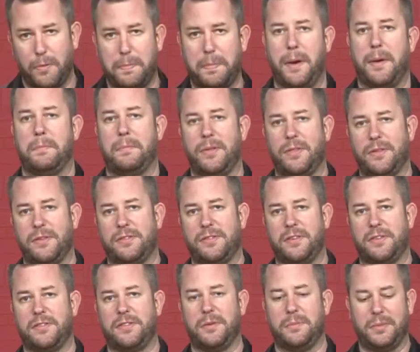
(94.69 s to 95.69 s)
pump in the
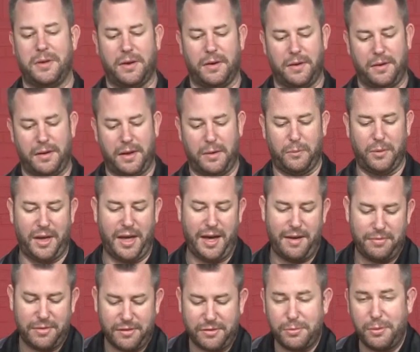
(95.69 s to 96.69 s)
system here, and we
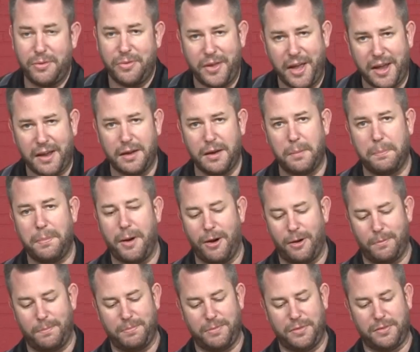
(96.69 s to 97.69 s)
have this one taken
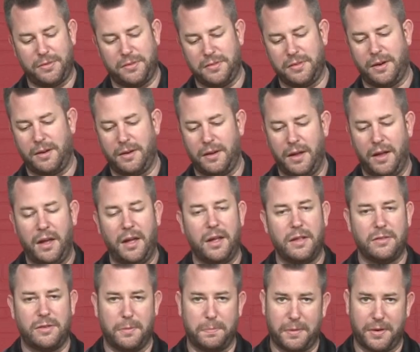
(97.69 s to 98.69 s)
apart. This is our
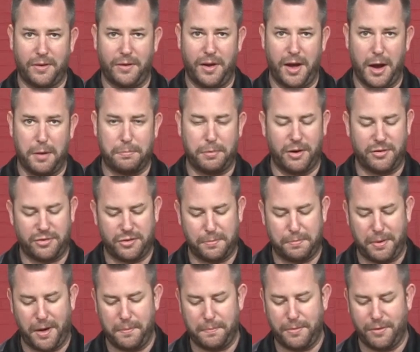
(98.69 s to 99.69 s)
typical high pressure
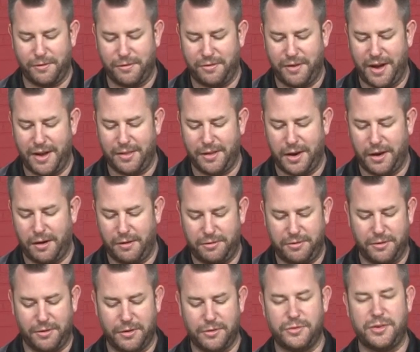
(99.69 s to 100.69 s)
pump you'll find on our
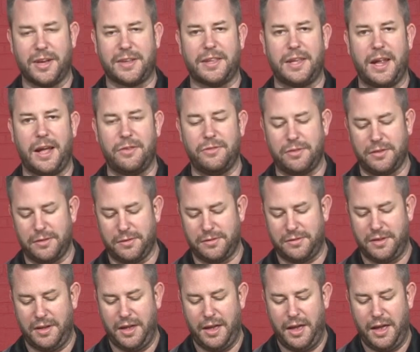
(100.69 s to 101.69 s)
fuel injected engines.
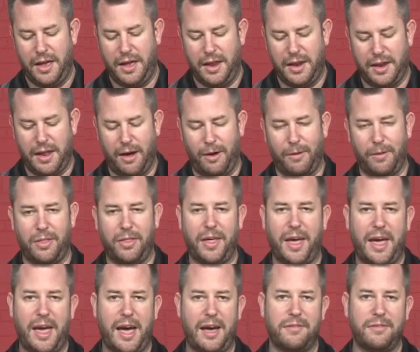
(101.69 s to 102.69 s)
Now, they
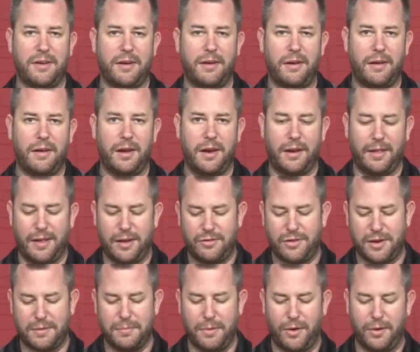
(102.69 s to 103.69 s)
have an
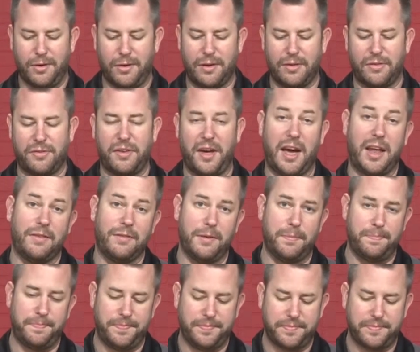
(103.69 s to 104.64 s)
electric motor inside of it